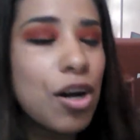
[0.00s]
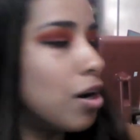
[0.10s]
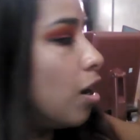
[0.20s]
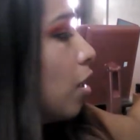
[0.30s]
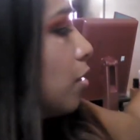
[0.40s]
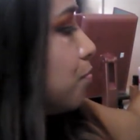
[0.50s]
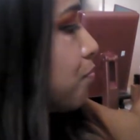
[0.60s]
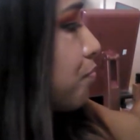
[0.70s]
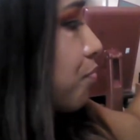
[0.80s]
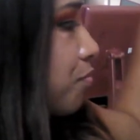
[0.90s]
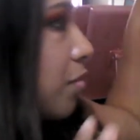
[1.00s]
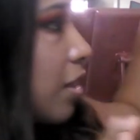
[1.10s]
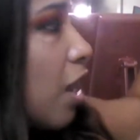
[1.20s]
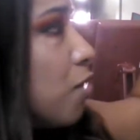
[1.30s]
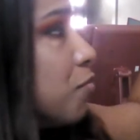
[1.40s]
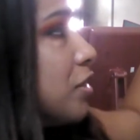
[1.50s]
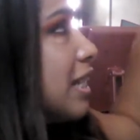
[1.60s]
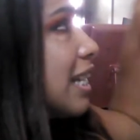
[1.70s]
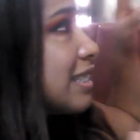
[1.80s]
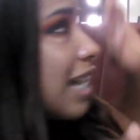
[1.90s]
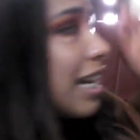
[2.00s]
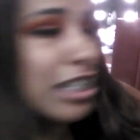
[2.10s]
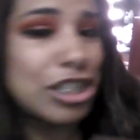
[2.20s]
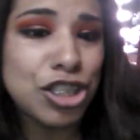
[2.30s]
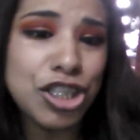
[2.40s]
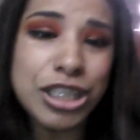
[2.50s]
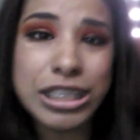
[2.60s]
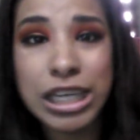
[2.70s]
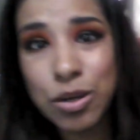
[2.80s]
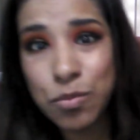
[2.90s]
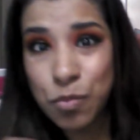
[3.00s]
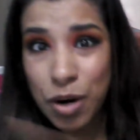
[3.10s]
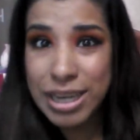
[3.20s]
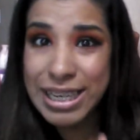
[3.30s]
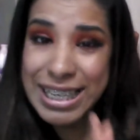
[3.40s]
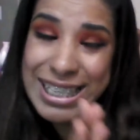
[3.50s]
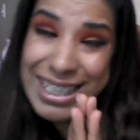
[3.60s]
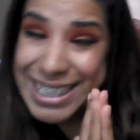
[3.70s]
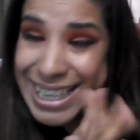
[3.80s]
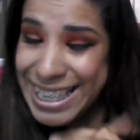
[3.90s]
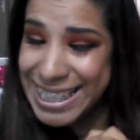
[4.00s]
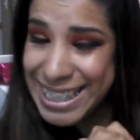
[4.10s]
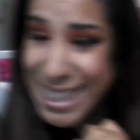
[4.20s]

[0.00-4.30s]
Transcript: um i'm really excited to see what is inside